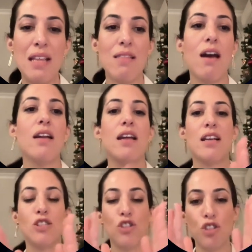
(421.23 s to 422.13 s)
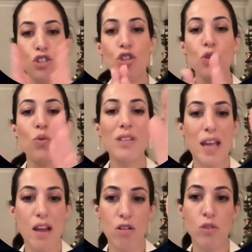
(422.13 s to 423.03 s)
meaning that it has two
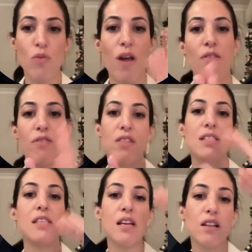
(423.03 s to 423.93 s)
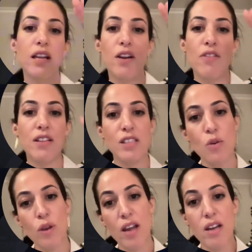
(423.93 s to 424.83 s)
layers rather than the single layer that's
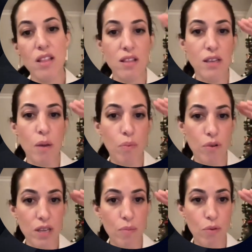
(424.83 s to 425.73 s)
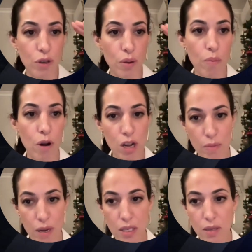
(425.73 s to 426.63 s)
located in this upper temporal
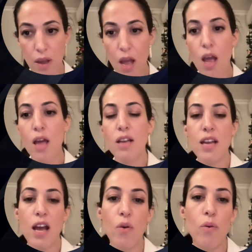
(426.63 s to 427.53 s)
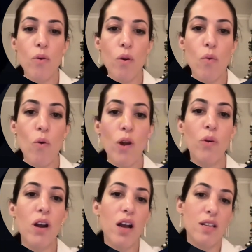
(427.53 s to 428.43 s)
compartment. Now,
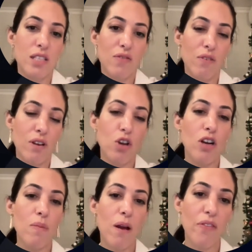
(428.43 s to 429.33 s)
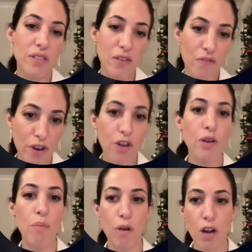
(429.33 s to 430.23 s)
when we talk about this
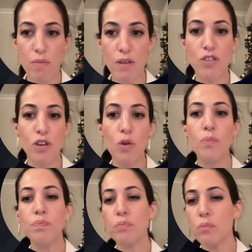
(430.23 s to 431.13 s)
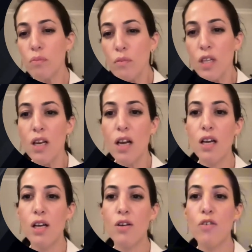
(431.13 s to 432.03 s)
inferior compartment,
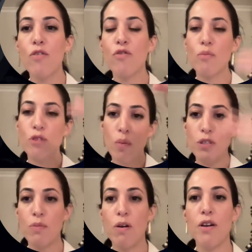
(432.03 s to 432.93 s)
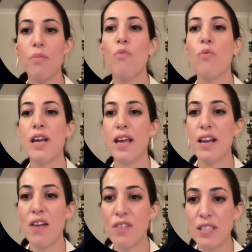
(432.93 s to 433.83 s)
from top to bottom, we
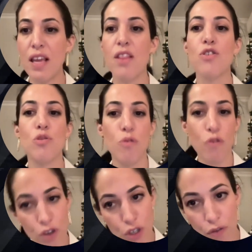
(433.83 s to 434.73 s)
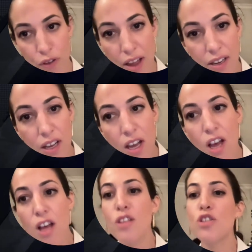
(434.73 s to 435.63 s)
again have the skin and the superficial fat.
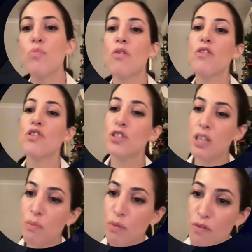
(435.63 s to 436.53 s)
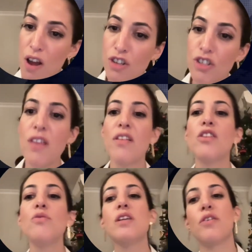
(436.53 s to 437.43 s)
The superficial temporal fascia and
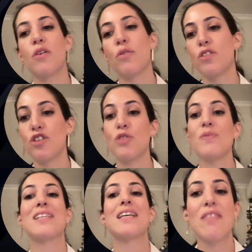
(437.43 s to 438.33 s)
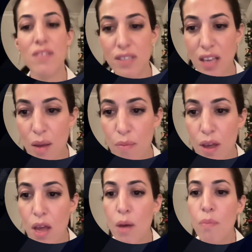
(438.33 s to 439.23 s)
the loose areolar tissue is again the
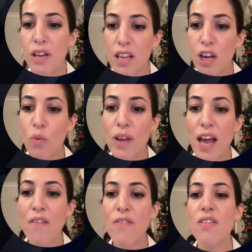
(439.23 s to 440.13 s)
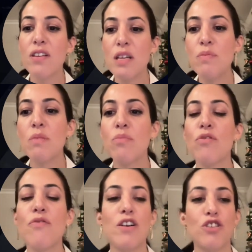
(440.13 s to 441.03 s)
same, but here we have the deep
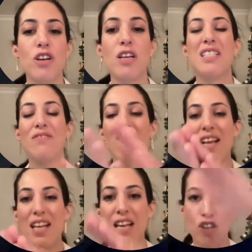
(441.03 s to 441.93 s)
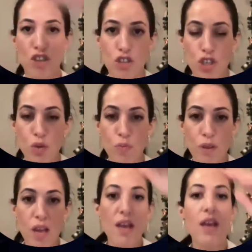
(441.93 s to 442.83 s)
temporal fascia dividing into two.
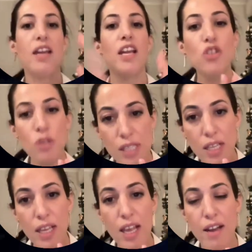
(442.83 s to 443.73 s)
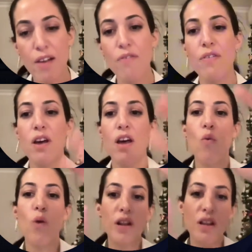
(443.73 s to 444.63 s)
And interestingly enough,
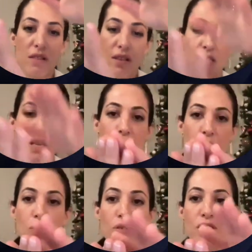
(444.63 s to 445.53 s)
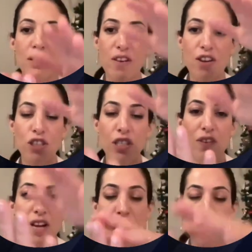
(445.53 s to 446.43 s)
when this deep temporal fascia
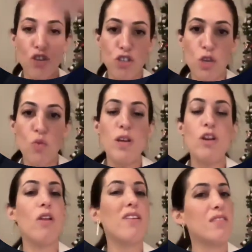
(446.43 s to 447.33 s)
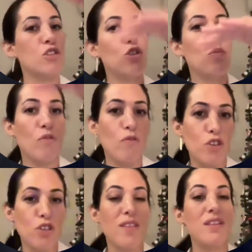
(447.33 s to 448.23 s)
divides into two, we call it the
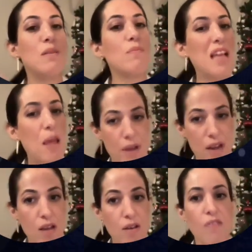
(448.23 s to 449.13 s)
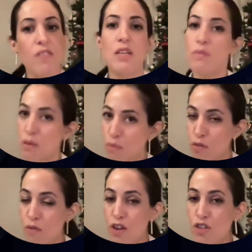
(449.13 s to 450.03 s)
superficial and the deep lamina of the deep
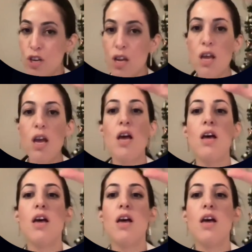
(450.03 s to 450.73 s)
temporal fascia.